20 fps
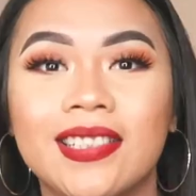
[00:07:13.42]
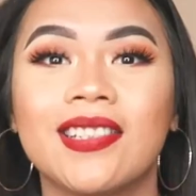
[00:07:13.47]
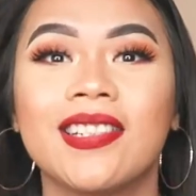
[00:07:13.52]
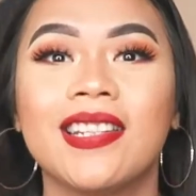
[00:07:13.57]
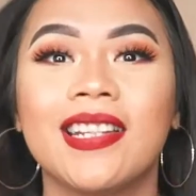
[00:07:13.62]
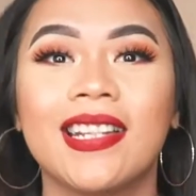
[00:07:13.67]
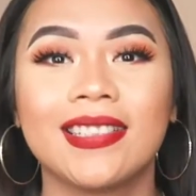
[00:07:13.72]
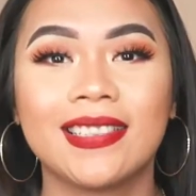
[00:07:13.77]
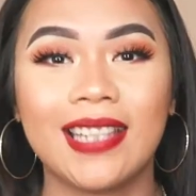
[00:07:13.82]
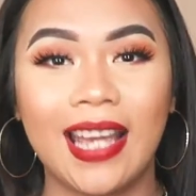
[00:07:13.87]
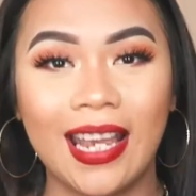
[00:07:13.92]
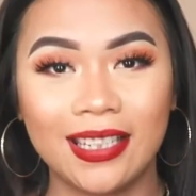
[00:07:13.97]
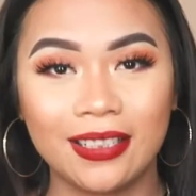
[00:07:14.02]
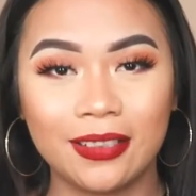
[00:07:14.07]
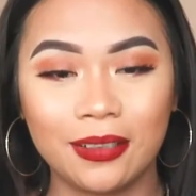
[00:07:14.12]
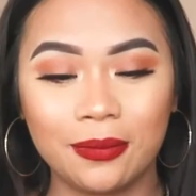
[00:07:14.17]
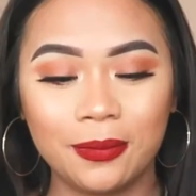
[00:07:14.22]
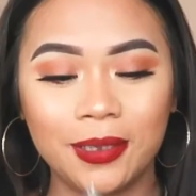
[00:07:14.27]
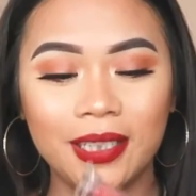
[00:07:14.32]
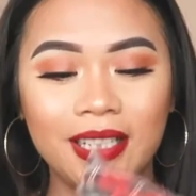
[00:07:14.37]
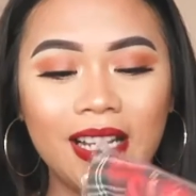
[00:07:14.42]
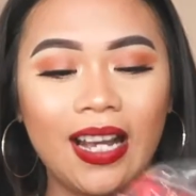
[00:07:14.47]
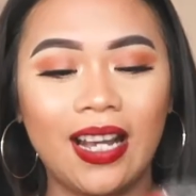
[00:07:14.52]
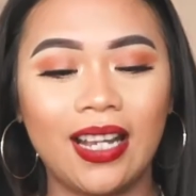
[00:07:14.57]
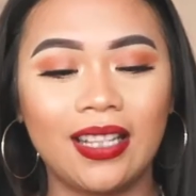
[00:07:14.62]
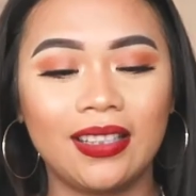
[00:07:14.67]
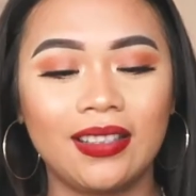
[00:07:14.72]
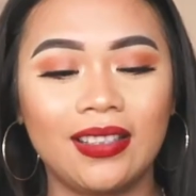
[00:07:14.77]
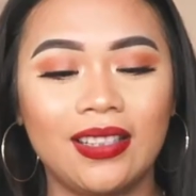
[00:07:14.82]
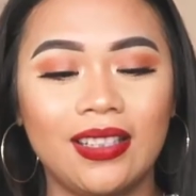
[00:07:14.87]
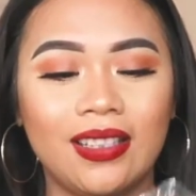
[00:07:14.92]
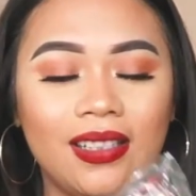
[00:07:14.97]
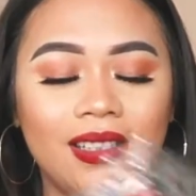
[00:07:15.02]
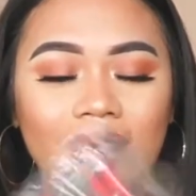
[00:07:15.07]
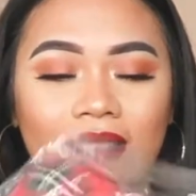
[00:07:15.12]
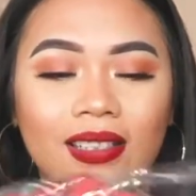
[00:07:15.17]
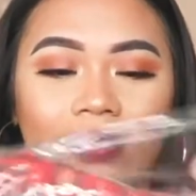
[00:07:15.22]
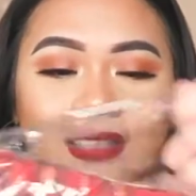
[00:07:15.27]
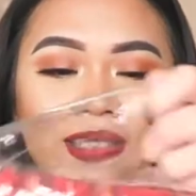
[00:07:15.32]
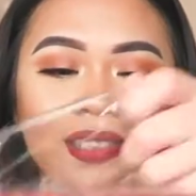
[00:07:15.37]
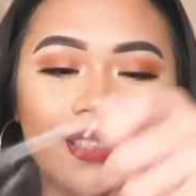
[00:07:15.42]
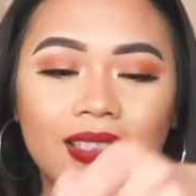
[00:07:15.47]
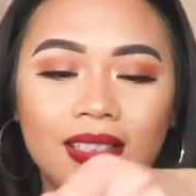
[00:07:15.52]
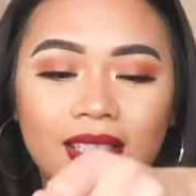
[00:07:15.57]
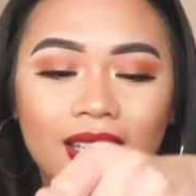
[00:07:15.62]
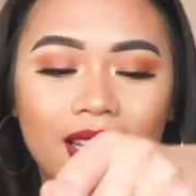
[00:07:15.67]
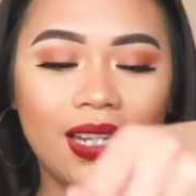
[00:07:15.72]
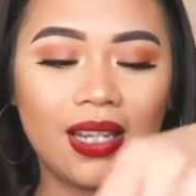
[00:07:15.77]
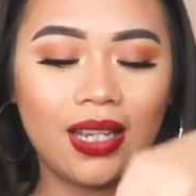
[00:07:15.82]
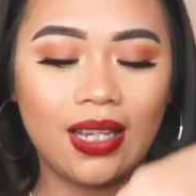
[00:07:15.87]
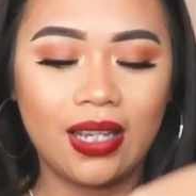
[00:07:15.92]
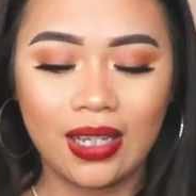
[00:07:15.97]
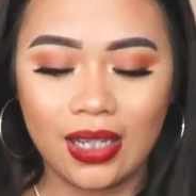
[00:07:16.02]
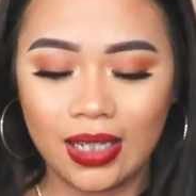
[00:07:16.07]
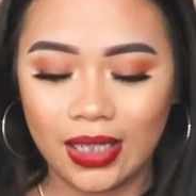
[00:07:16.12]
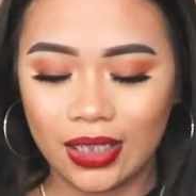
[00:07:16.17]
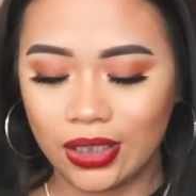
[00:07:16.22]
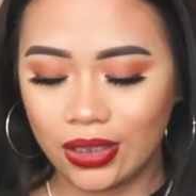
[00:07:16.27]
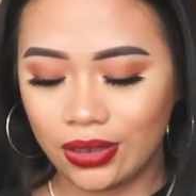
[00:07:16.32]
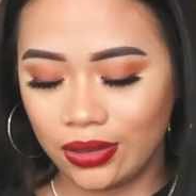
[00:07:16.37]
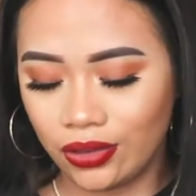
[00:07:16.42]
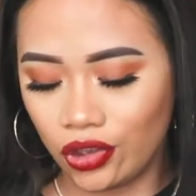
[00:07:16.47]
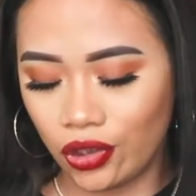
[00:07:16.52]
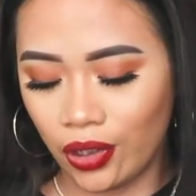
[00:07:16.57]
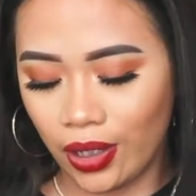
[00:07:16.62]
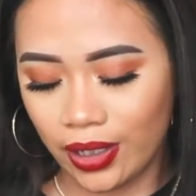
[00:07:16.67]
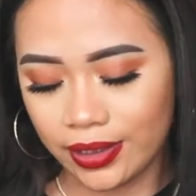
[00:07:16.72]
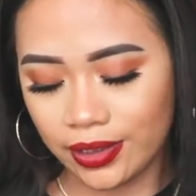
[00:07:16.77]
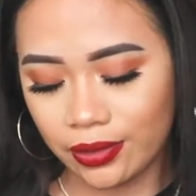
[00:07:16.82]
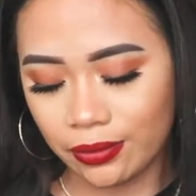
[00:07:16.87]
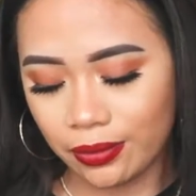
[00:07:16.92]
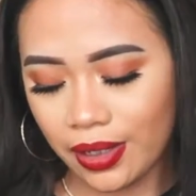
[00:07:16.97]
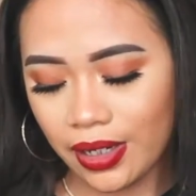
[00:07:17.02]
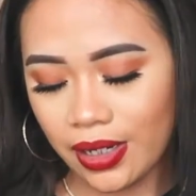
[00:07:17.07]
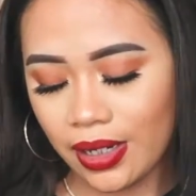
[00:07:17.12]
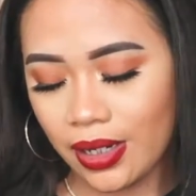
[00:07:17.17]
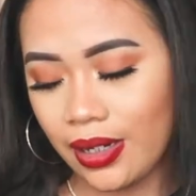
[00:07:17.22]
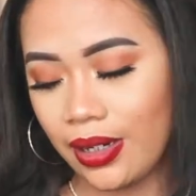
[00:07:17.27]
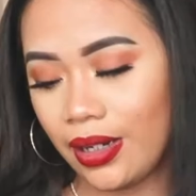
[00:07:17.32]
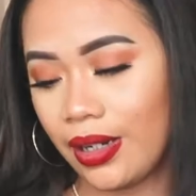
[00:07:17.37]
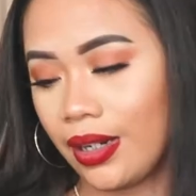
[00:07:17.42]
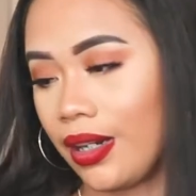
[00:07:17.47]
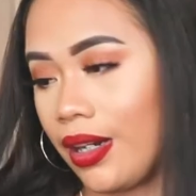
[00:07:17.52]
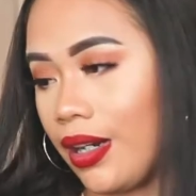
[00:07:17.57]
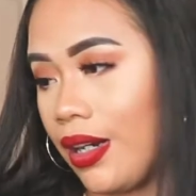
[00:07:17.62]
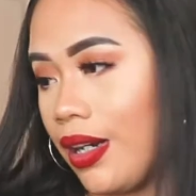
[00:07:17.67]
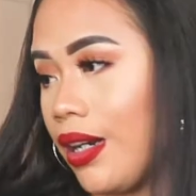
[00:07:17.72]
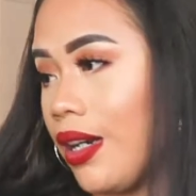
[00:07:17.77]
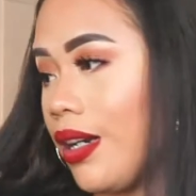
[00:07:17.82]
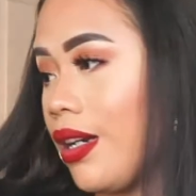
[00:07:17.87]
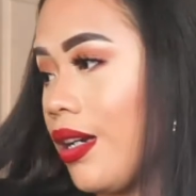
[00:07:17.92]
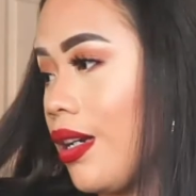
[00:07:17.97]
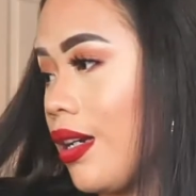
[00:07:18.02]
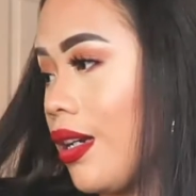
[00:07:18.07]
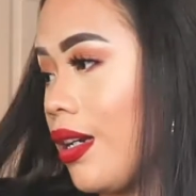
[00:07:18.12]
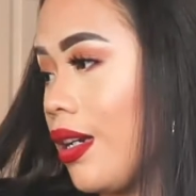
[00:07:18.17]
So the next item, we got this dress right here.